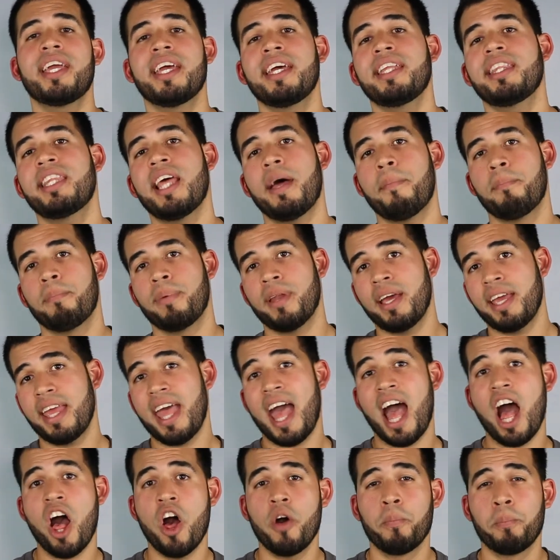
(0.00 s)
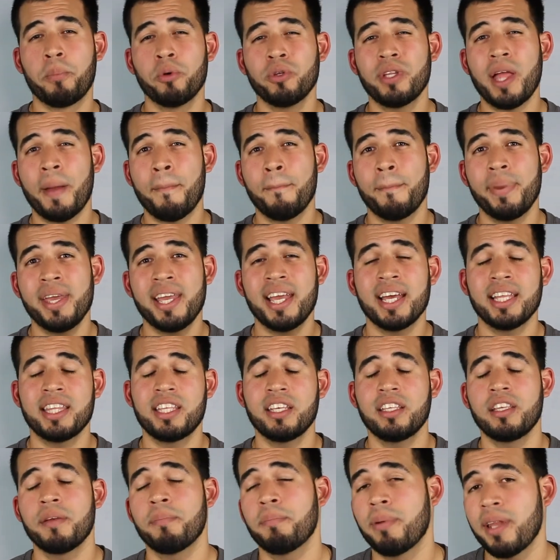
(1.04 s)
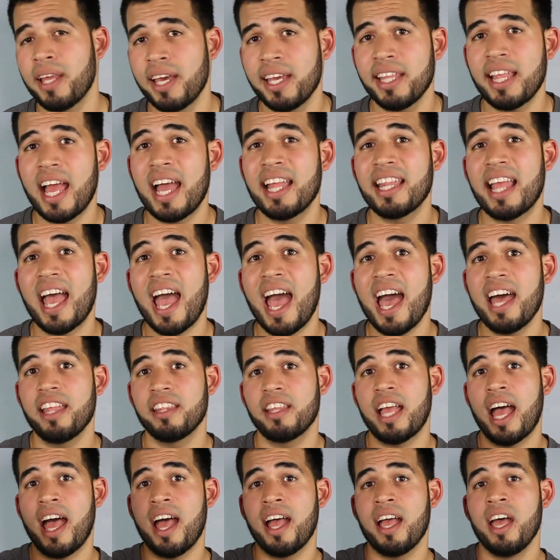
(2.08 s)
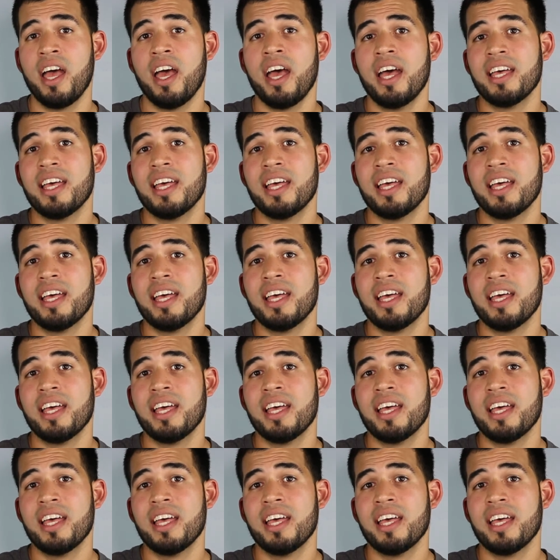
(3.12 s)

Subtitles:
get that plate out, put a Picatinny plate and add a